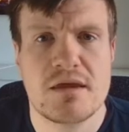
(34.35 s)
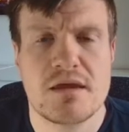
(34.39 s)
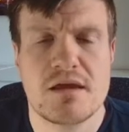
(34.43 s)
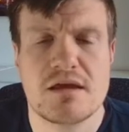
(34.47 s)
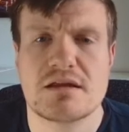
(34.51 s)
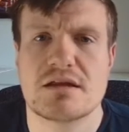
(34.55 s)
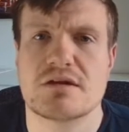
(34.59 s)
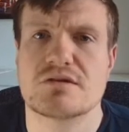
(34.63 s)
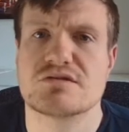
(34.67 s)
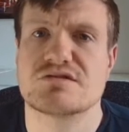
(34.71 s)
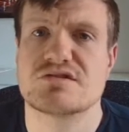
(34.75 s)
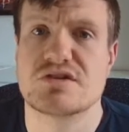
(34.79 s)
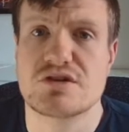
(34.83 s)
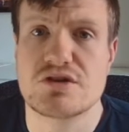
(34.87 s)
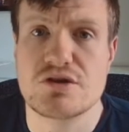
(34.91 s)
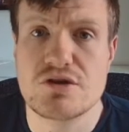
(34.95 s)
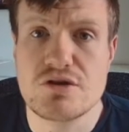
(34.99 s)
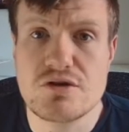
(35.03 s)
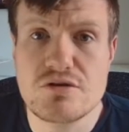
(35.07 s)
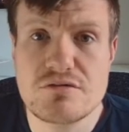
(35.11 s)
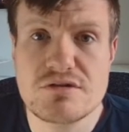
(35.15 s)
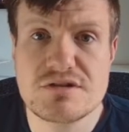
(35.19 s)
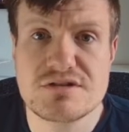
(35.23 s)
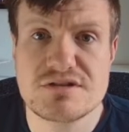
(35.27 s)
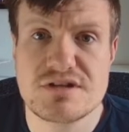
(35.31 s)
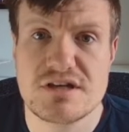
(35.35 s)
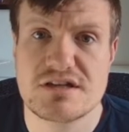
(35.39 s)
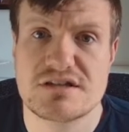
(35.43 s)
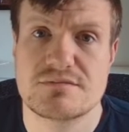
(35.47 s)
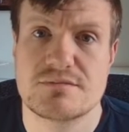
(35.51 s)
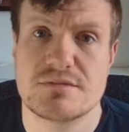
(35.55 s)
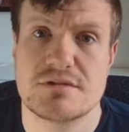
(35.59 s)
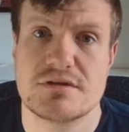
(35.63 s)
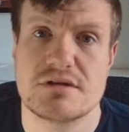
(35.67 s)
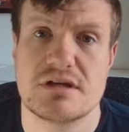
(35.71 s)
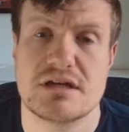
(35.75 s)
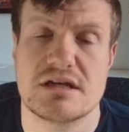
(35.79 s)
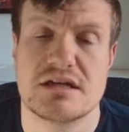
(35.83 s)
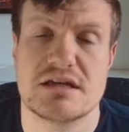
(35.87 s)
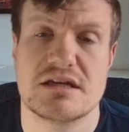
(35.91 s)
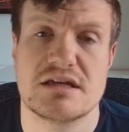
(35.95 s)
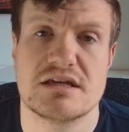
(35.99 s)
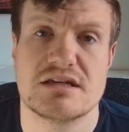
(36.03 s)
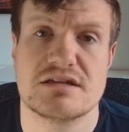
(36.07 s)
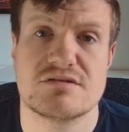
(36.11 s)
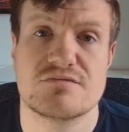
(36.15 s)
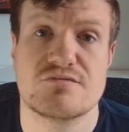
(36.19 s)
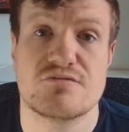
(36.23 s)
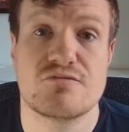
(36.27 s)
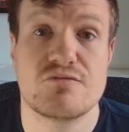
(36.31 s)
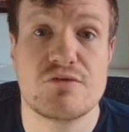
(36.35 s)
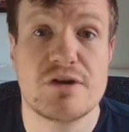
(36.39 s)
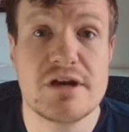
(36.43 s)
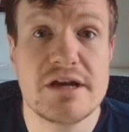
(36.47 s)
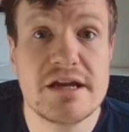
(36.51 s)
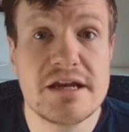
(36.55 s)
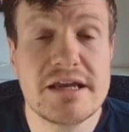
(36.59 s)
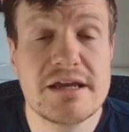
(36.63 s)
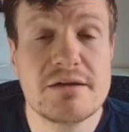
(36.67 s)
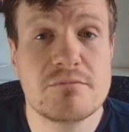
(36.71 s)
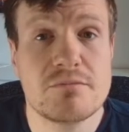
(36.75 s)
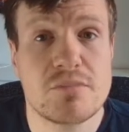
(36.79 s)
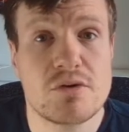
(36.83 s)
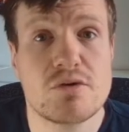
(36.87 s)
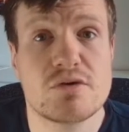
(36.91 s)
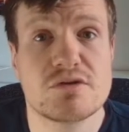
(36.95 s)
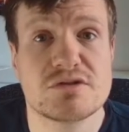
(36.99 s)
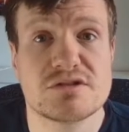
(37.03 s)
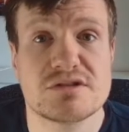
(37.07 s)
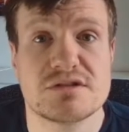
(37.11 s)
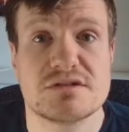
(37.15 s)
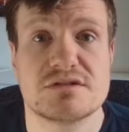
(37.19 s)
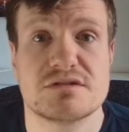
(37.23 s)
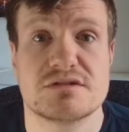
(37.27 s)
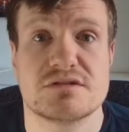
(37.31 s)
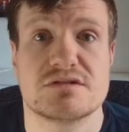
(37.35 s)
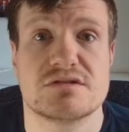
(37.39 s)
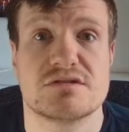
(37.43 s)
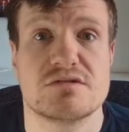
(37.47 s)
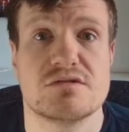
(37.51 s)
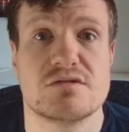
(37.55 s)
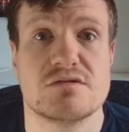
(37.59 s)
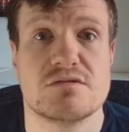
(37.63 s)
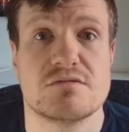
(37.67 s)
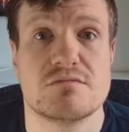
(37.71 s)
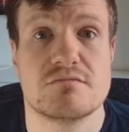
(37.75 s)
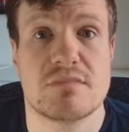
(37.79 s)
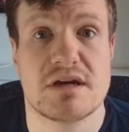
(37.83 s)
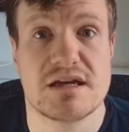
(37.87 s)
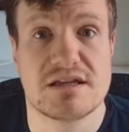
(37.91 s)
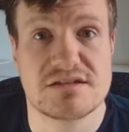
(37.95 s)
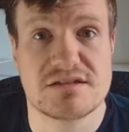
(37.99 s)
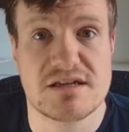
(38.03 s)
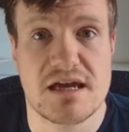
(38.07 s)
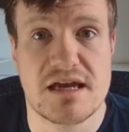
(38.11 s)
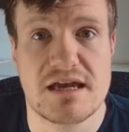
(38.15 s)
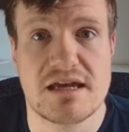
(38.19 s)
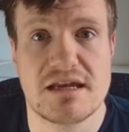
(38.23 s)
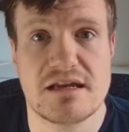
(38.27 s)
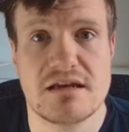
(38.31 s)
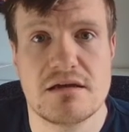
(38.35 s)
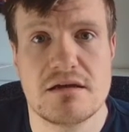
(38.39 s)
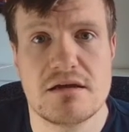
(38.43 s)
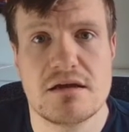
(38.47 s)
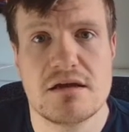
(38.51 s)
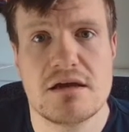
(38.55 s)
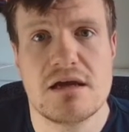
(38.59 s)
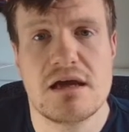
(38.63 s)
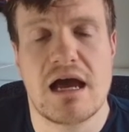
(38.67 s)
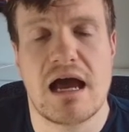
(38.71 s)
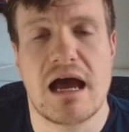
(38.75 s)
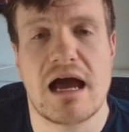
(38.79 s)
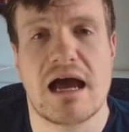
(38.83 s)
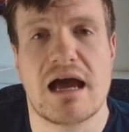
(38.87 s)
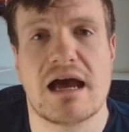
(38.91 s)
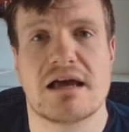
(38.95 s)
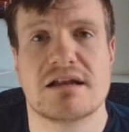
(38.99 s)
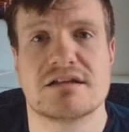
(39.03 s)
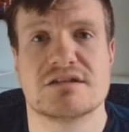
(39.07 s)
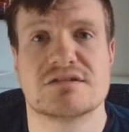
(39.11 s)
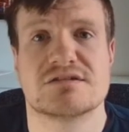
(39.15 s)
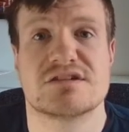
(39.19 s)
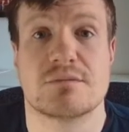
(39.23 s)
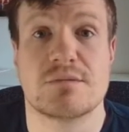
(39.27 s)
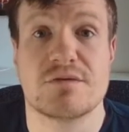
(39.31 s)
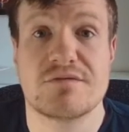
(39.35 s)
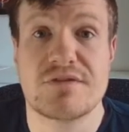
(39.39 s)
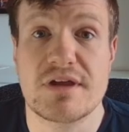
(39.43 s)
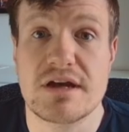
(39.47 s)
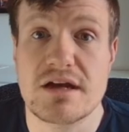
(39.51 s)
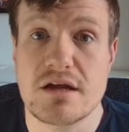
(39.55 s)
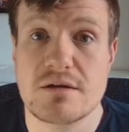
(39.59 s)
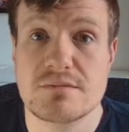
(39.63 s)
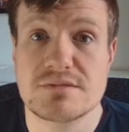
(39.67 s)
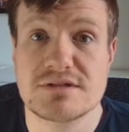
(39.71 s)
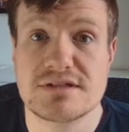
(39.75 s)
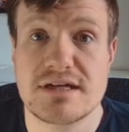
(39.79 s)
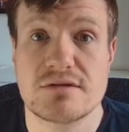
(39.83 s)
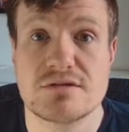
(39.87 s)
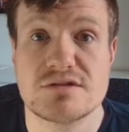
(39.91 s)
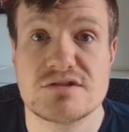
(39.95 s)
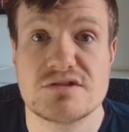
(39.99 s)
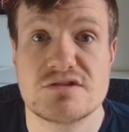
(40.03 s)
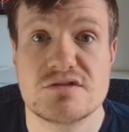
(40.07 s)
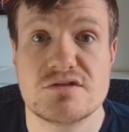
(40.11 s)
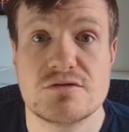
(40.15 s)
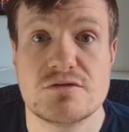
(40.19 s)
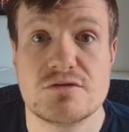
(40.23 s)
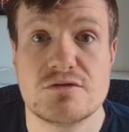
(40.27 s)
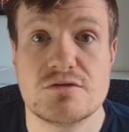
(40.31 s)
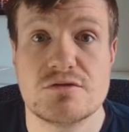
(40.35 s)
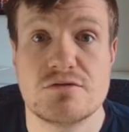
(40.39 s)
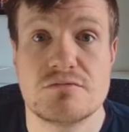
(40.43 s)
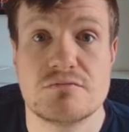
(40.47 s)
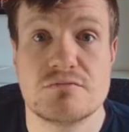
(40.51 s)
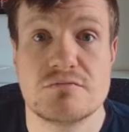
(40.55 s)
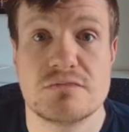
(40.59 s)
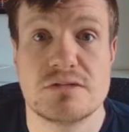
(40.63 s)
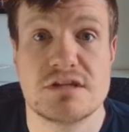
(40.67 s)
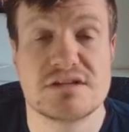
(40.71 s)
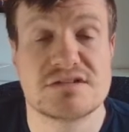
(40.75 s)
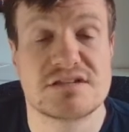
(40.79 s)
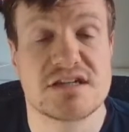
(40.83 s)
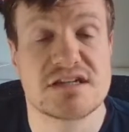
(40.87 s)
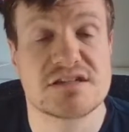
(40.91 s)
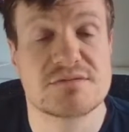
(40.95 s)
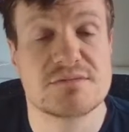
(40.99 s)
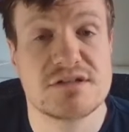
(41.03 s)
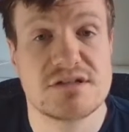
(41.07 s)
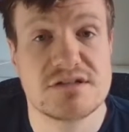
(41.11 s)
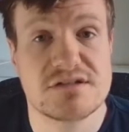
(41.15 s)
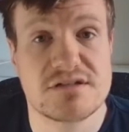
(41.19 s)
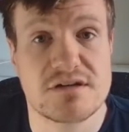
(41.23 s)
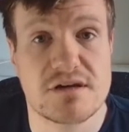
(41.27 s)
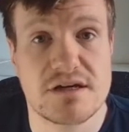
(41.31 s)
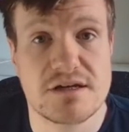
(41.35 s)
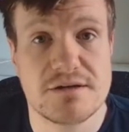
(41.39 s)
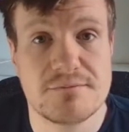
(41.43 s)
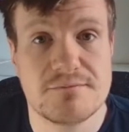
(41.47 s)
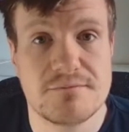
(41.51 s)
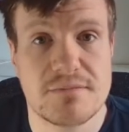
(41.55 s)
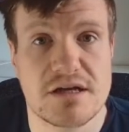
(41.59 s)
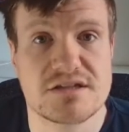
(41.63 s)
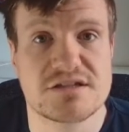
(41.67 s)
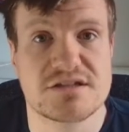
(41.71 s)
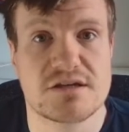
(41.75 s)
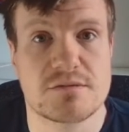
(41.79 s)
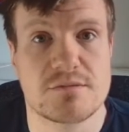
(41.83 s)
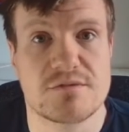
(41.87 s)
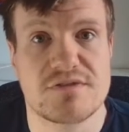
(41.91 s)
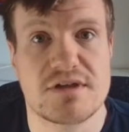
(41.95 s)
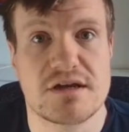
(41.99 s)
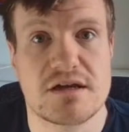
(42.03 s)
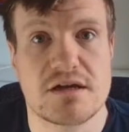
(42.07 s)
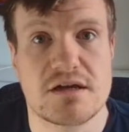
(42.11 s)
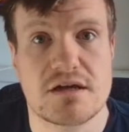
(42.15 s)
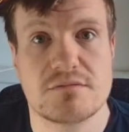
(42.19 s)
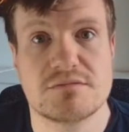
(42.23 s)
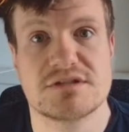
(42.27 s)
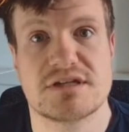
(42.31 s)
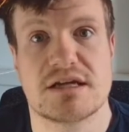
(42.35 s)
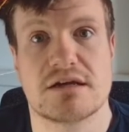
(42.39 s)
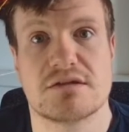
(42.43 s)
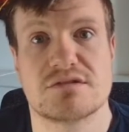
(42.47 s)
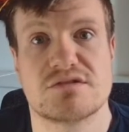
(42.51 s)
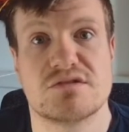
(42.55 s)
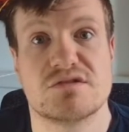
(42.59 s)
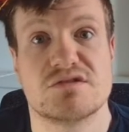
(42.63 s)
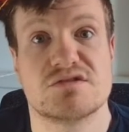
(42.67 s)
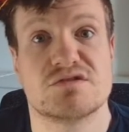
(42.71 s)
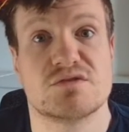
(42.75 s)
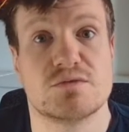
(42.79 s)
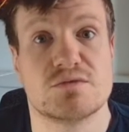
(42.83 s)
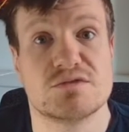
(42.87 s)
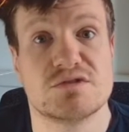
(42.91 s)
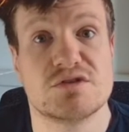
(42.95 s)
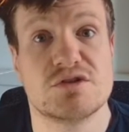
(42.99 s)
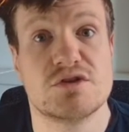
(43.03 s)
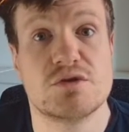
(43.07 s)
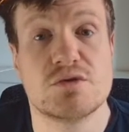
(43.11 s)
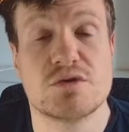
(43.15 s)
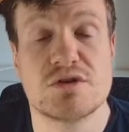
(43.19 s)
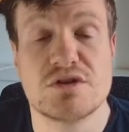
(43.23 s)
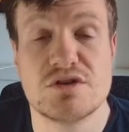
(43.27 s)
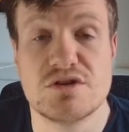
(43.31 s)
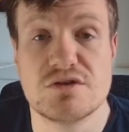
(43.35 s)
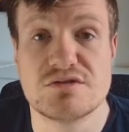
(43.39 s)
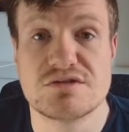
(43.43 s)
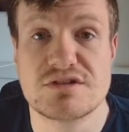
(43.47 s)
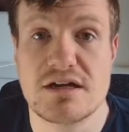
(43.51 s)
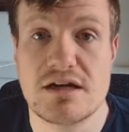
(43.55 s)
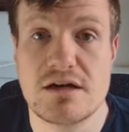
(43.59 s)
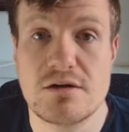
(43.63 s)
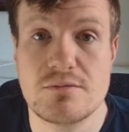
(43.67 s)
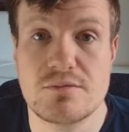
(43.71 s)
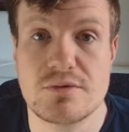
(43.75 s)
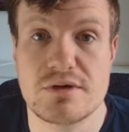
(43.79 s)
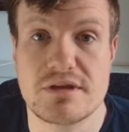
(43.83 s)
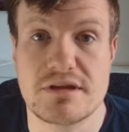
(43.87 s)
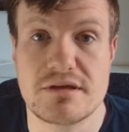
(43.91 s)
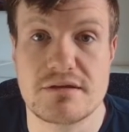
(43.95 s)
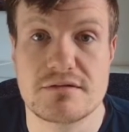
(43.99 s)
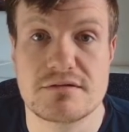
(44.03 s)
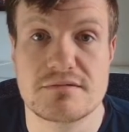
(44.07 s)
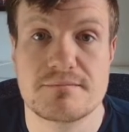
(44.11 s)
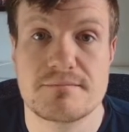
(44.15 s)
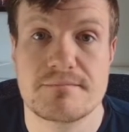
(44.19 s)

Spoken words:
Now, secure assessment is really important to maintain, and some of that comes down to the assessment design, and some of that comes down to the tools that you can use to help with it.